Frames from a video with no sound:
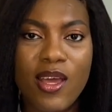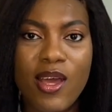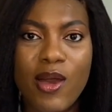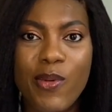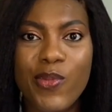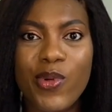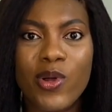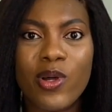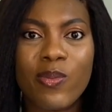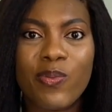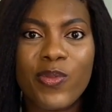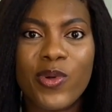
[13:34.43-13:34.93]

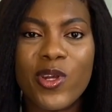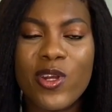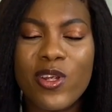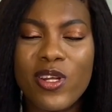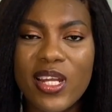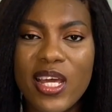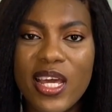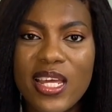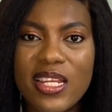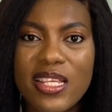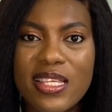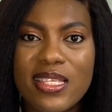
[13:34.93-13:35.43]
But bottom
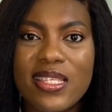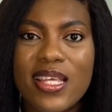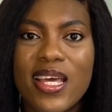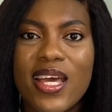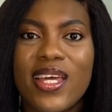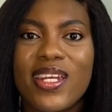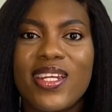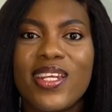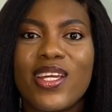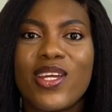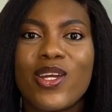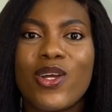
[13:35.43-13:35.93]
line is
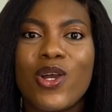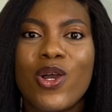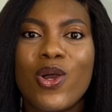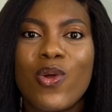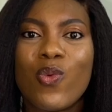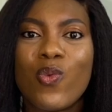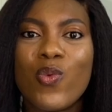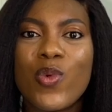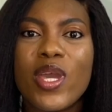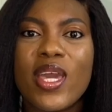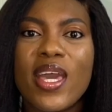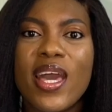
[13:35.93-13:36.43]
that
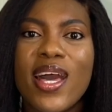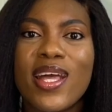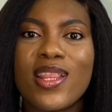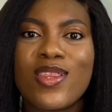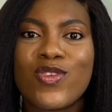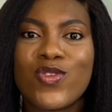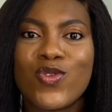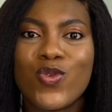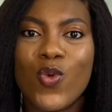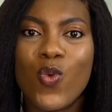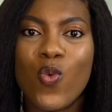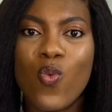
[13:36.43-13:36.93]
we had
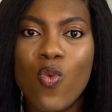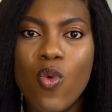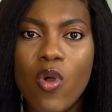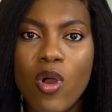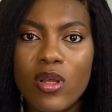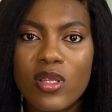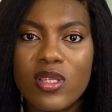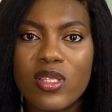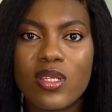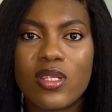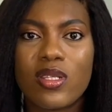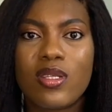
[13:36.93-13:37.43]
to
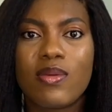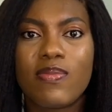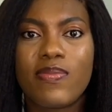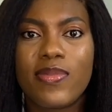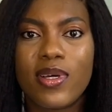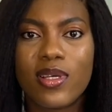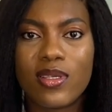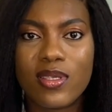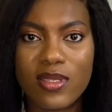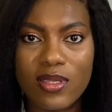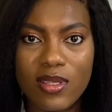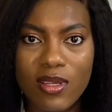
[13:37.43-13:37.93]
walk to the
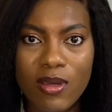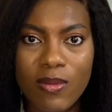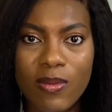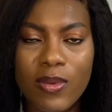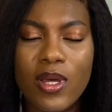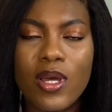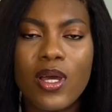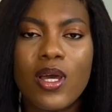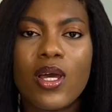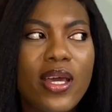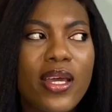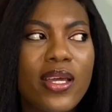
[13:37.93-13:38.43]
bus stop.
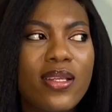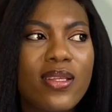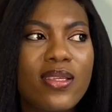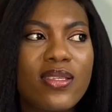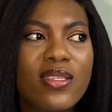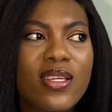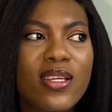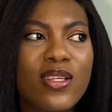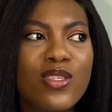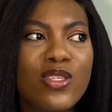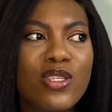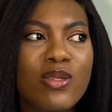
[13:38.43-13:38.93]
I
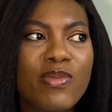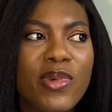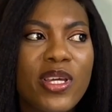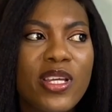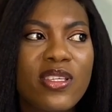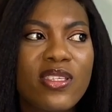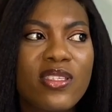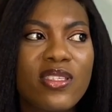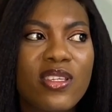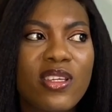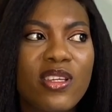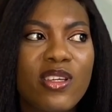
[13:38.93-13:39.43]
said to
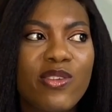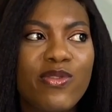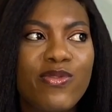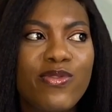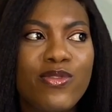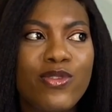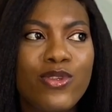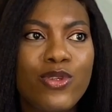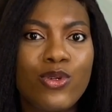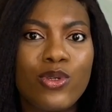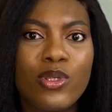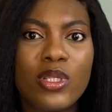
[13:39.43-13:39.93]
myself,
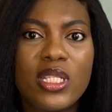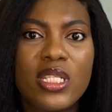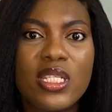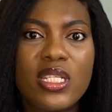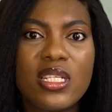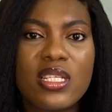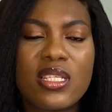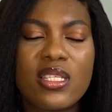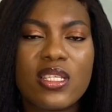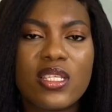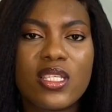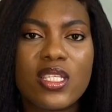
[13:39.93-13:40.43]
no,
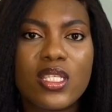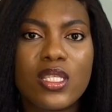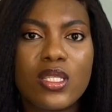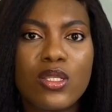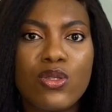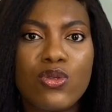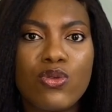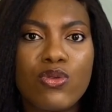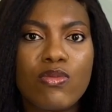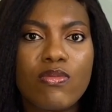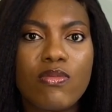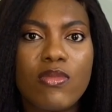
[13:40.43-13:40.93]
this is
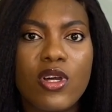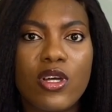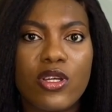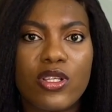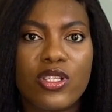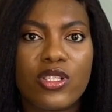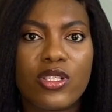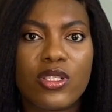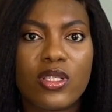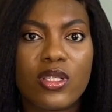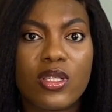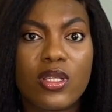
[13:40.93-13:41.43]
too much.
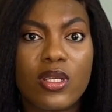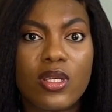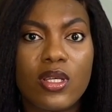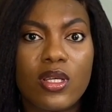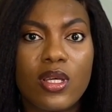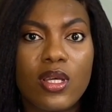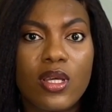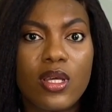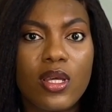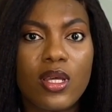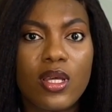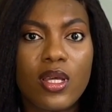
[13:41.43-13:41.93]

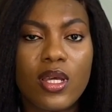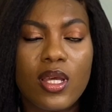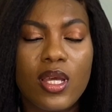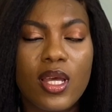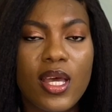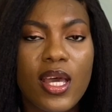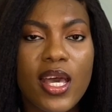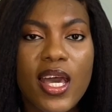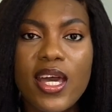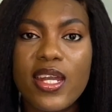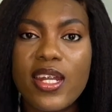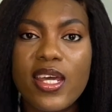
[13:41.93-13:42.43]

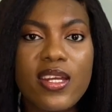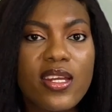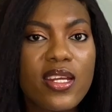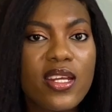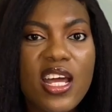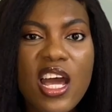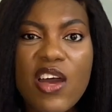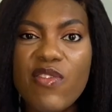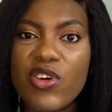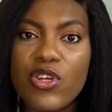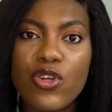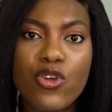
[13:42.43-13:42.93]
And I didn't
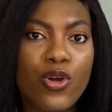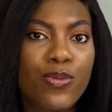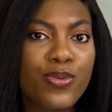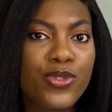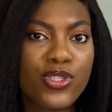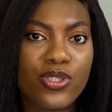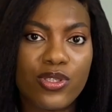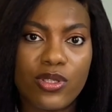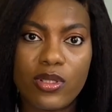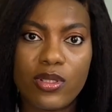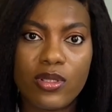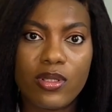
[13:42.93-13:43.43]
have an
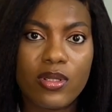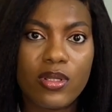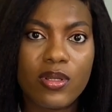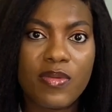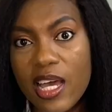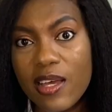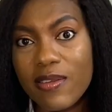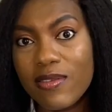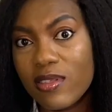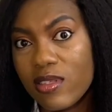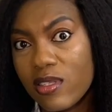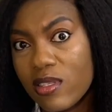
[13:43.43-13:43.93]
option. We
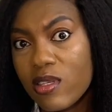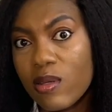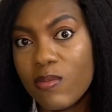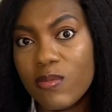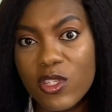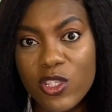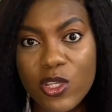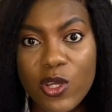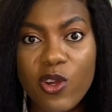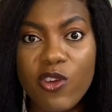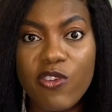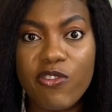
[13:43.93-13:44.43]
had some
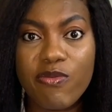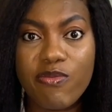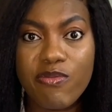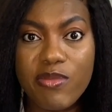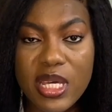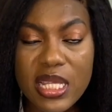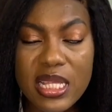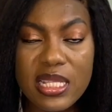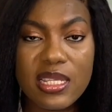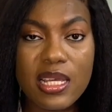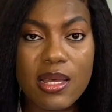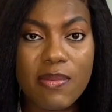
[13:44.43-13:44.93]
sort of
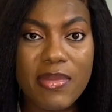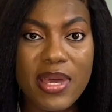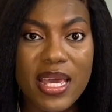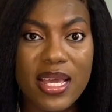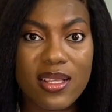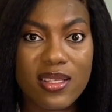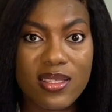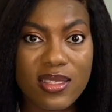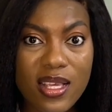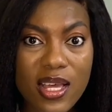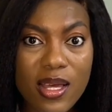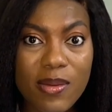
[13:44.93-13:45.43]
midterm
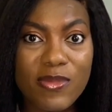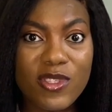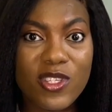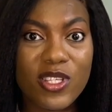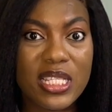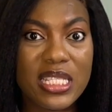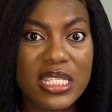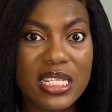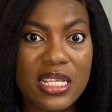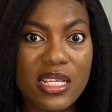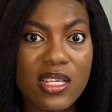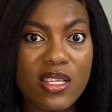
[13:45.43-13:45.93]
exam to
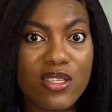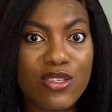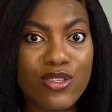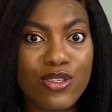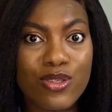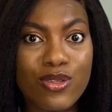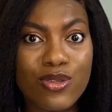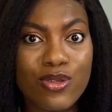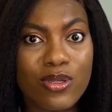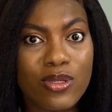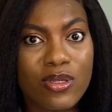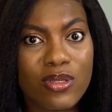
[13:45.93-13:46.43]
take in
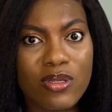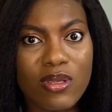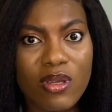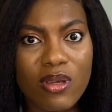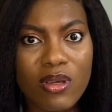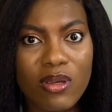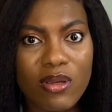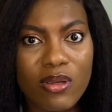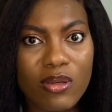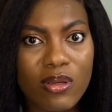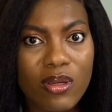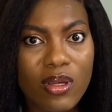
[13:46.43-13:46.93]
school.
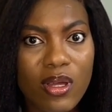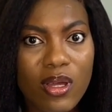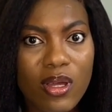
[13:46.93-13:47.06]
So